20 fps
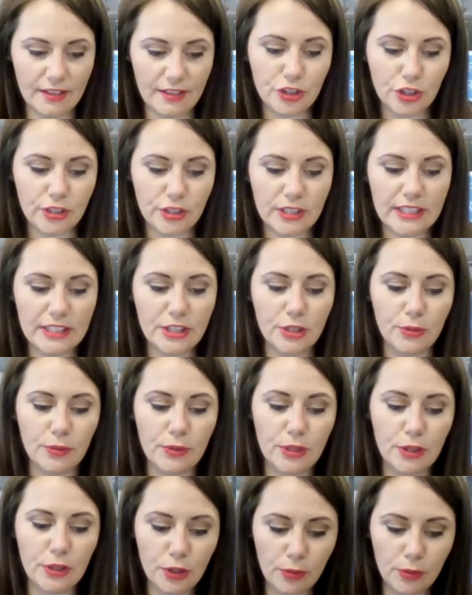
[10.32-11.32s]
Journey to a
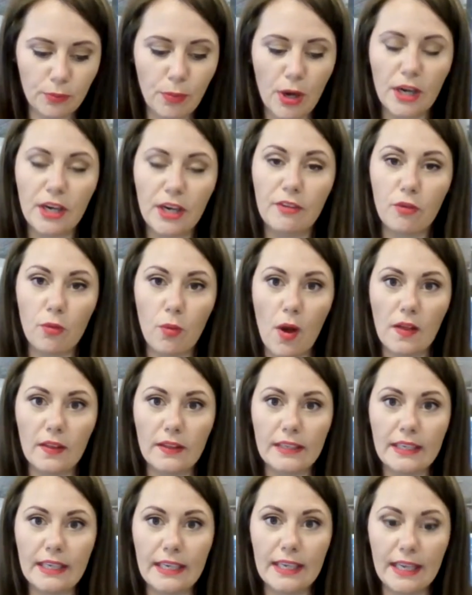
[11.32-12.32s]
New Mark of
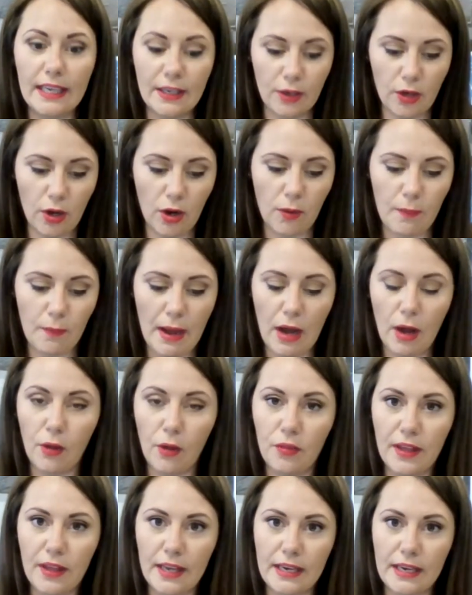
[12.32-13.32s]
Quality in Home Health
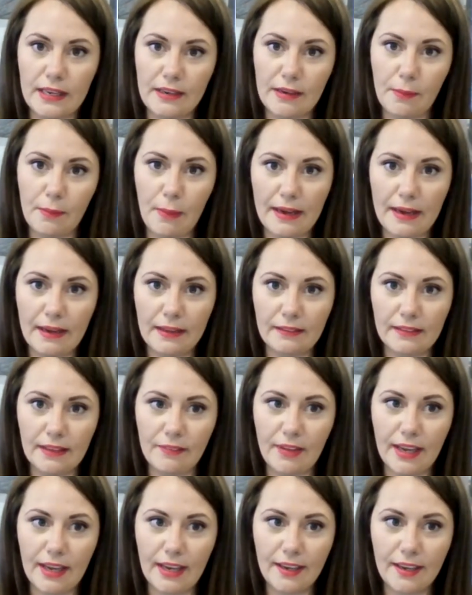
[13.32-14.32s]
and Independent
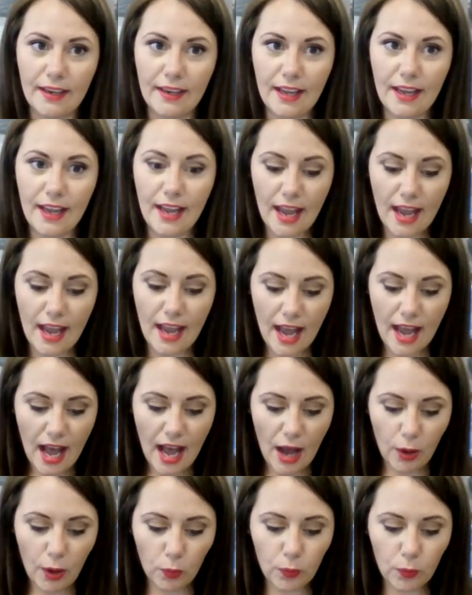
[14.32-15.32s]
Living.
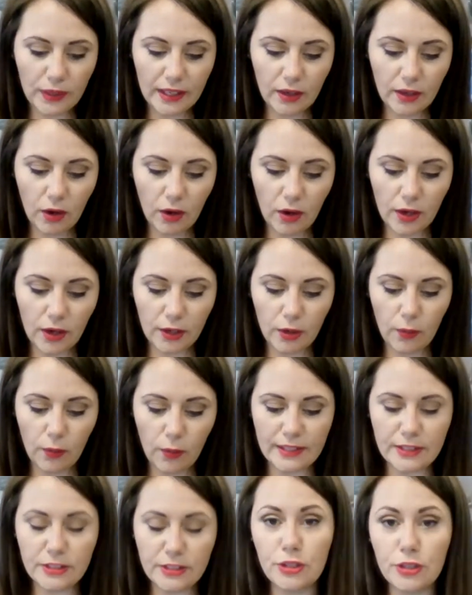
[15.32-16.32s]
We are
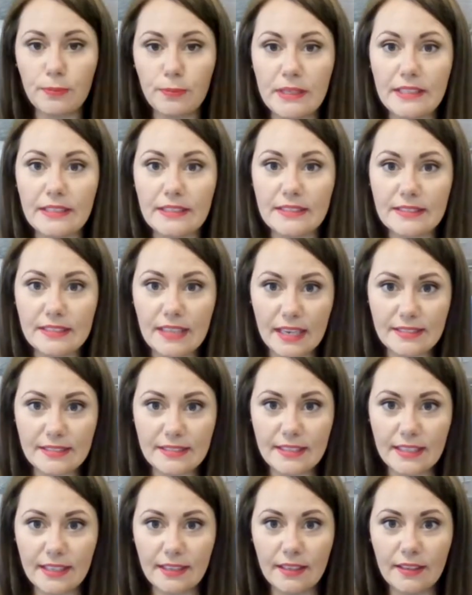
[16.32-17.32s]
going to be
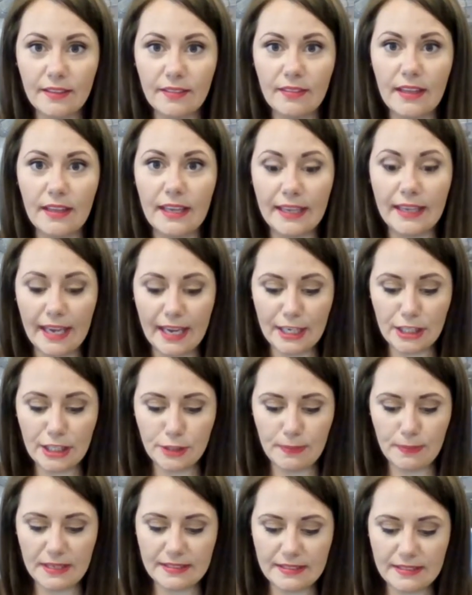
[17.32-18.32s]
discussing Engage
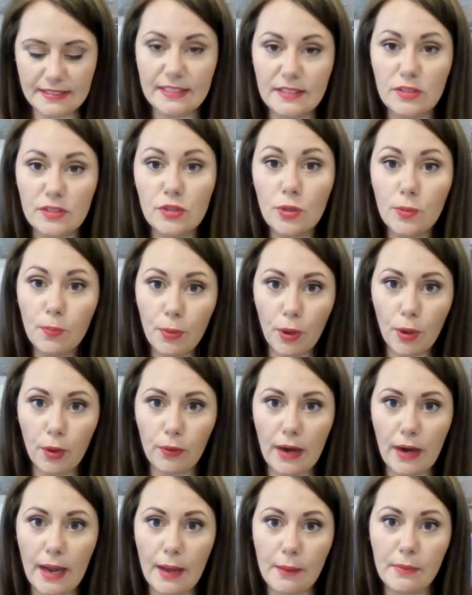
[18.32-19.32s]
BC's new
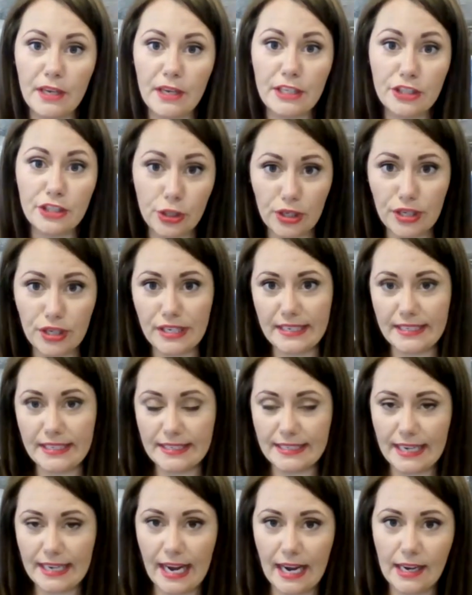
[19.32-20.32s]
program, Assurity,
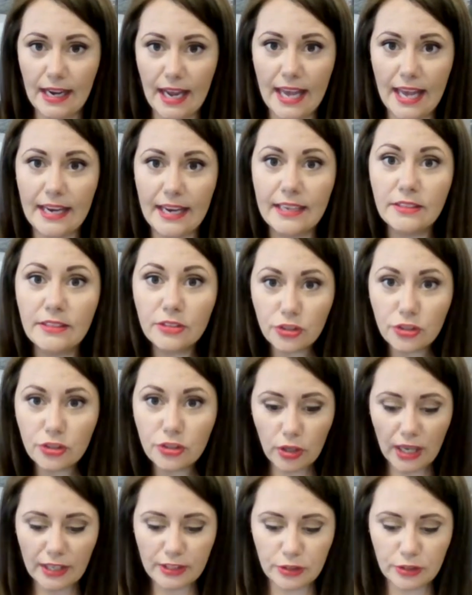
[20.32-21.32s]
today. And in
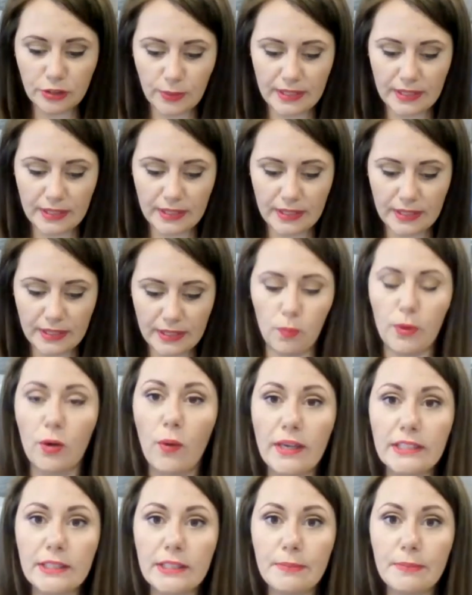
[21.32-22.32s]
doing so, we're
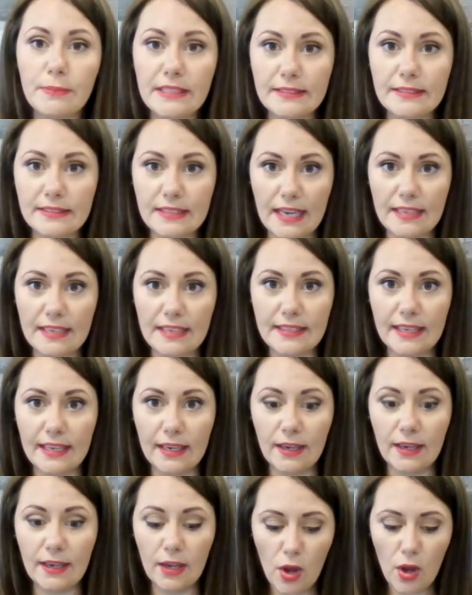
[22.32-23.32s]
going to be
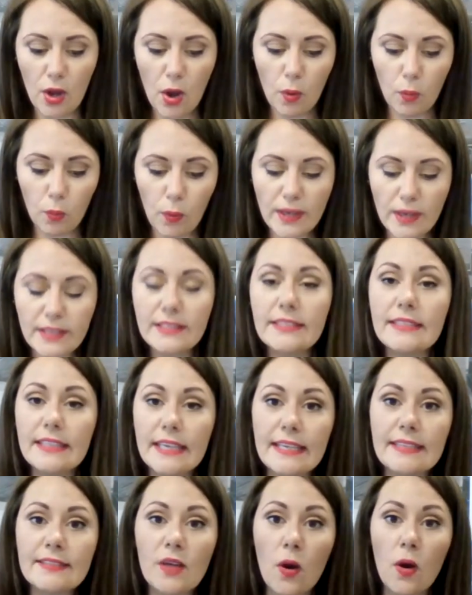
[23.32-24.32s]
discussing what
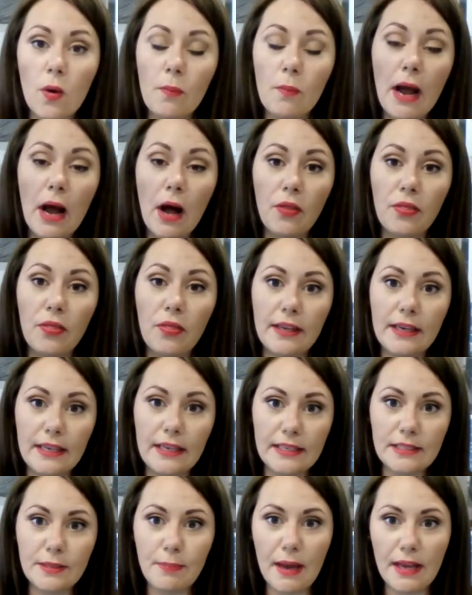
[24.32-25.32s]
today's home health and
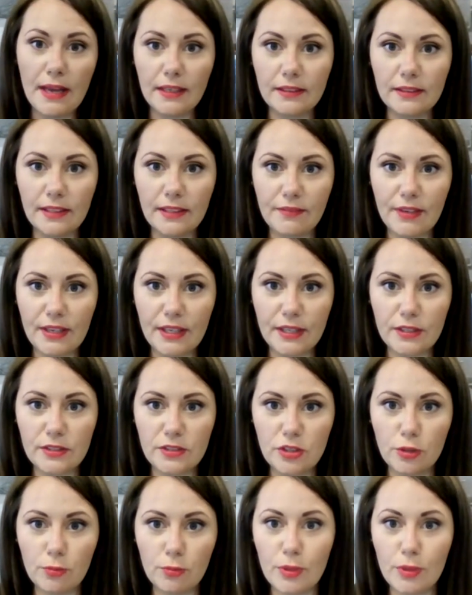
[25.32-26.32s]
independent living
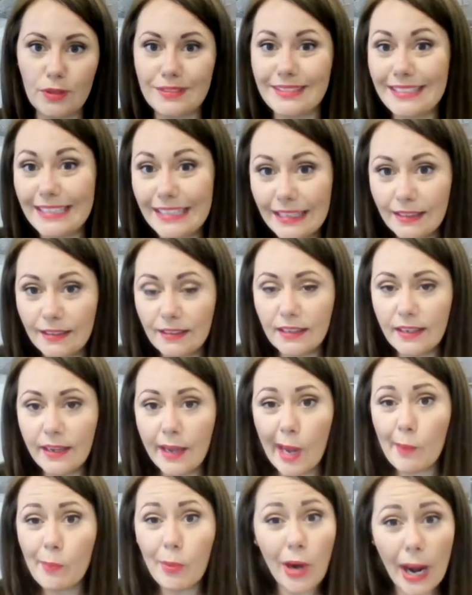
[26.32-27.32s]
consumers need,
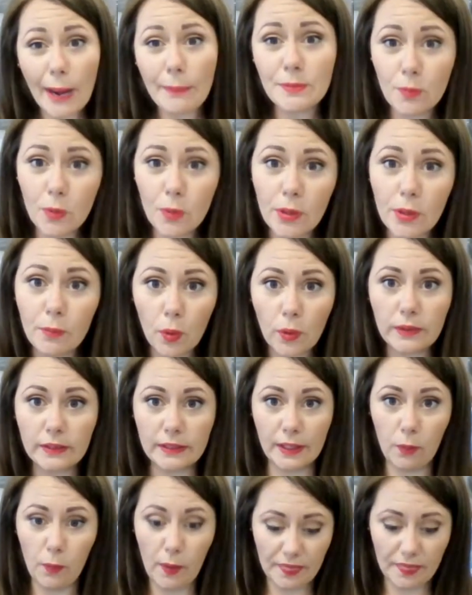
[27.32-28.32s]
and perhaps more
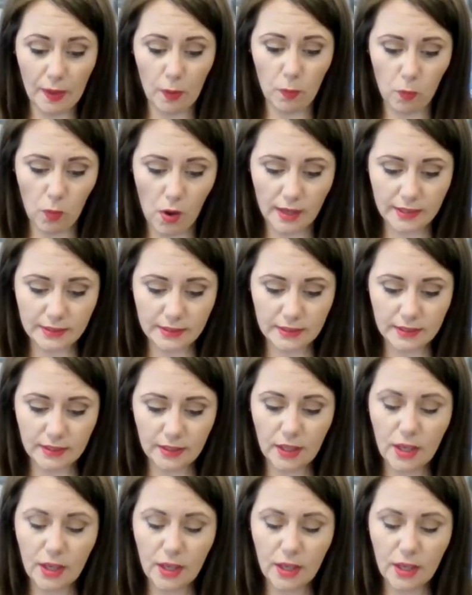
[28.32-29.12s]
importantly, what they want.